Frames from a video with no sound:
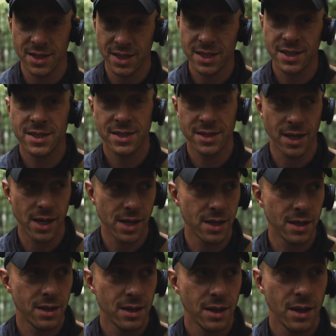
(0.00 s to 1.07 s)
this site
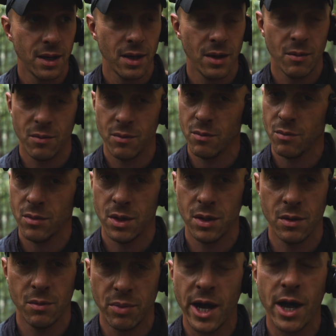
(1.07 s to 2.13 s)

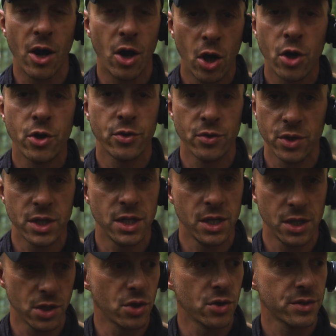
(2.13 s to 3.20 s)
by 100
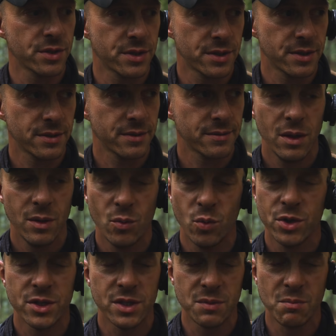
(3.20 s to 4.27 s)
years,
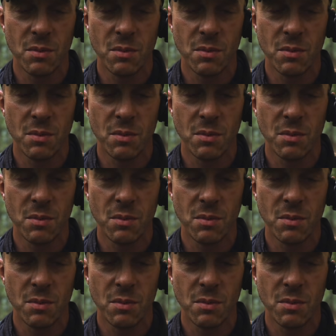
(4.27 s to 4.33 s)
which is